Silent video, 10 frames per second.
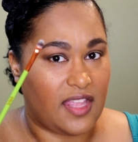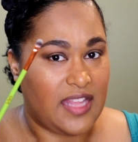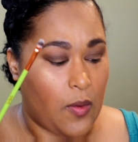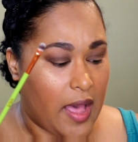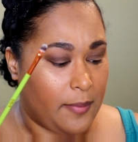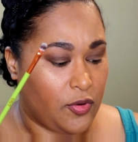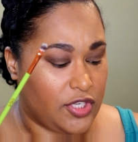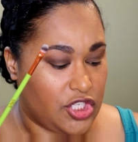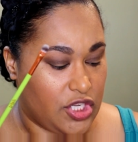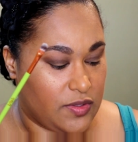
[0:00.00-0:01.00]
Now what I'm
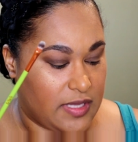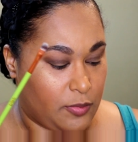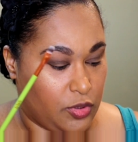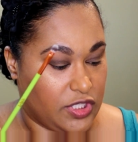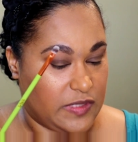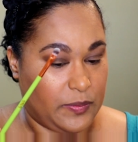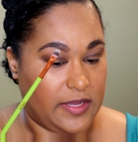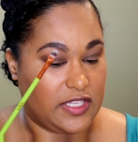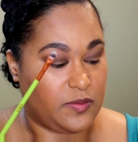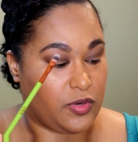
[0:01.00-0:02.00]
going to do is I'm going to
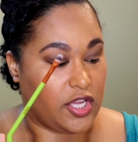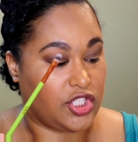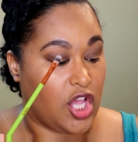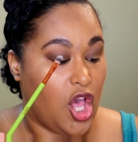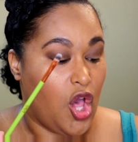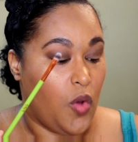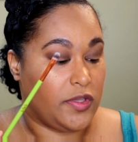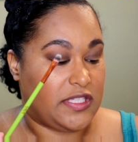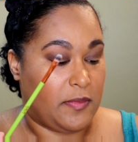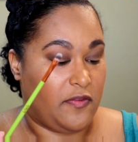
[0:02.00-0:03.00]
spray this brush
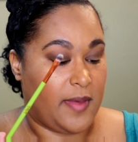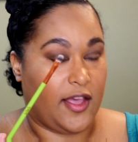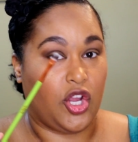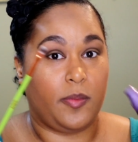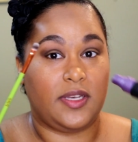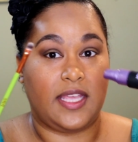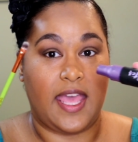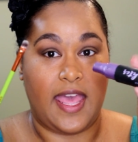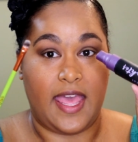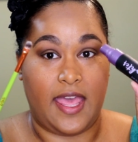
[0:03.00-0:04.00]
with some of my Urban
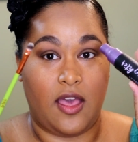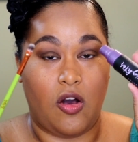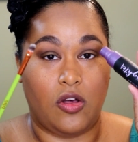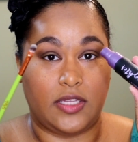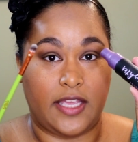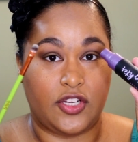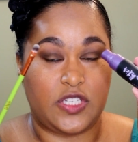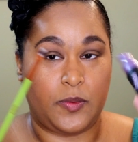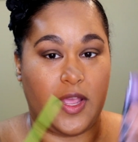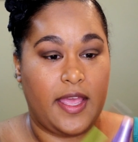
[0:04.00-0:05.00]
Decay All-Nighter
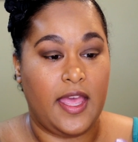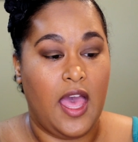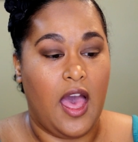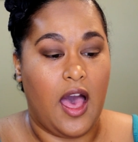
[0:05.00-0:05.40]
spray.